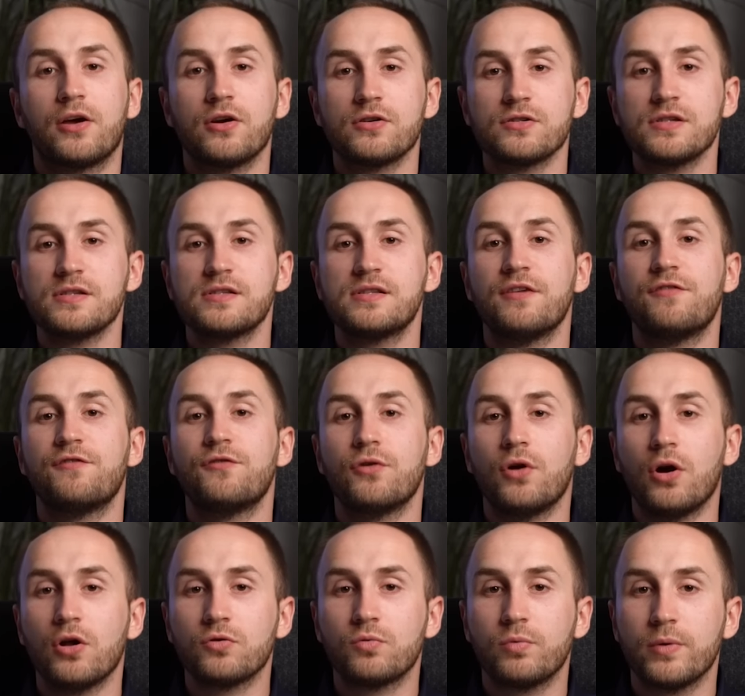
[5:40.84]
causes the
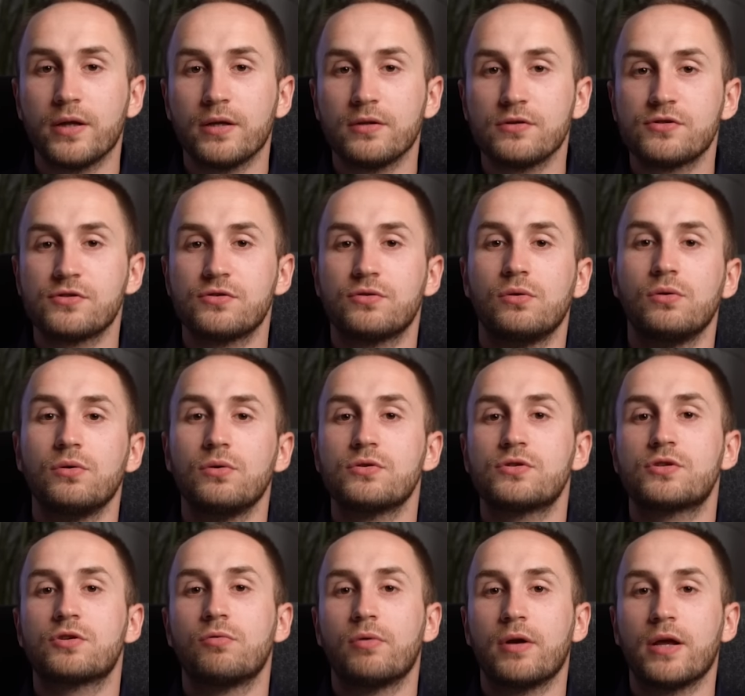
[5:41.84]
front wheels to
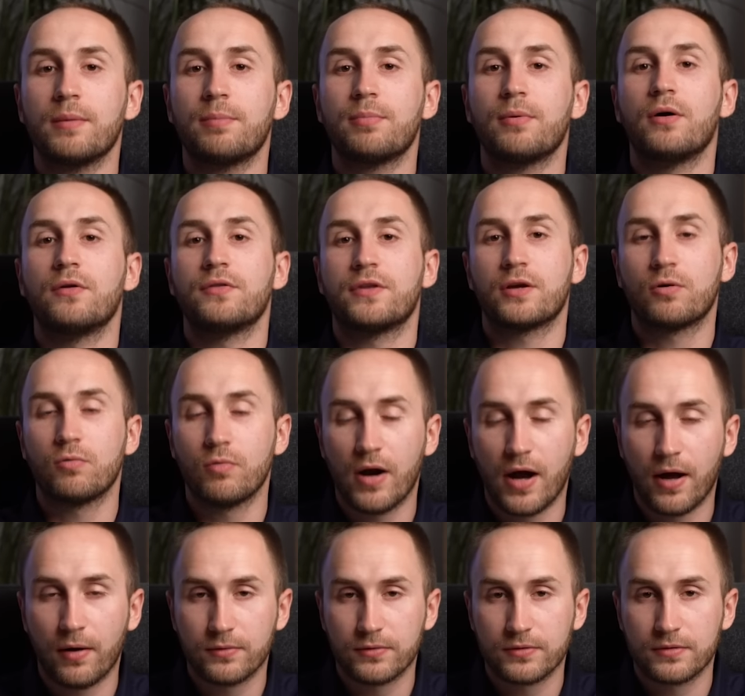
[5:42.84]
lose grip on the
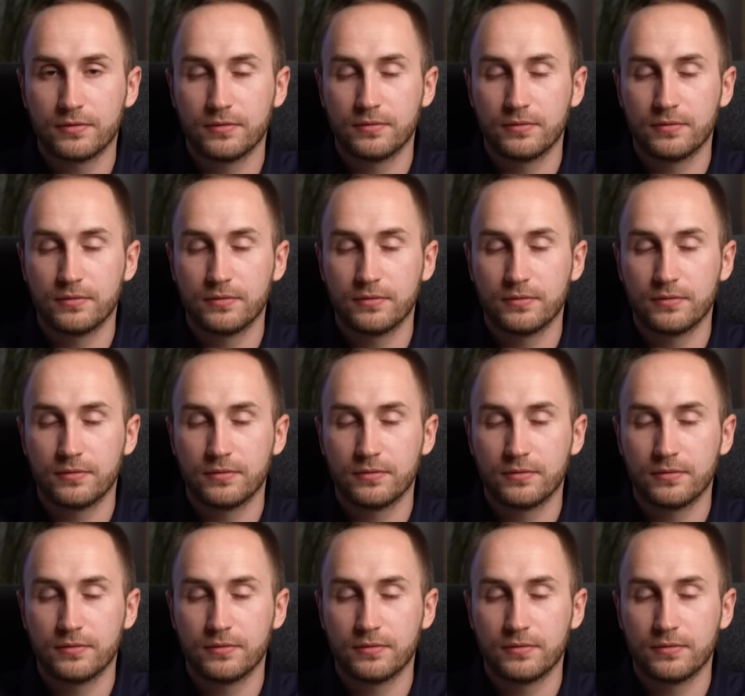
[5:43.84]
ground.